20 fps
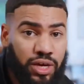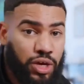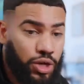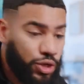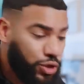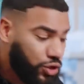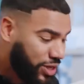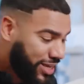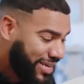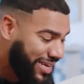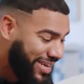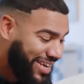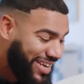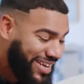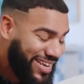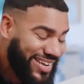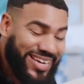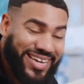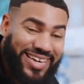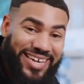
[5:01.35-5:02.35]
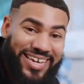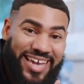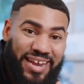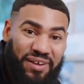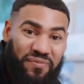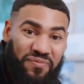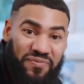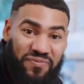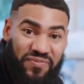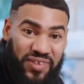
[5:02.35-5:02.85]
Your kid can
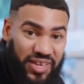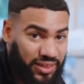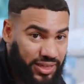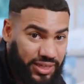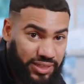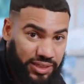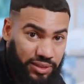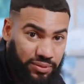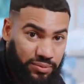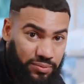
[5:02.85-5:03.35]
feel it.